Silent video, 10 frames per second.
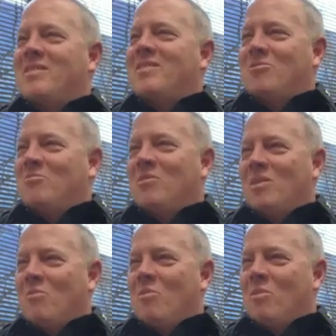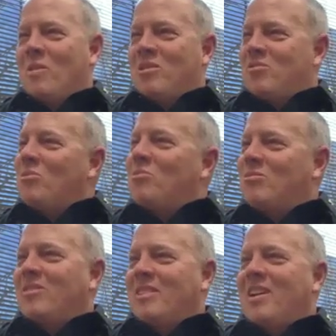This is really more about
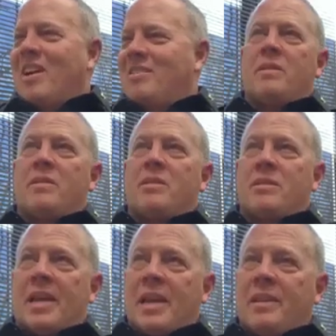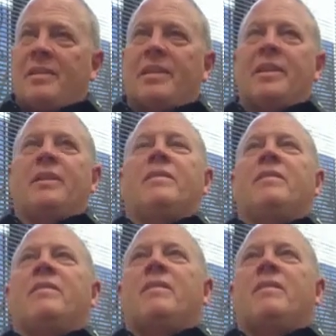social interaction. Sadly,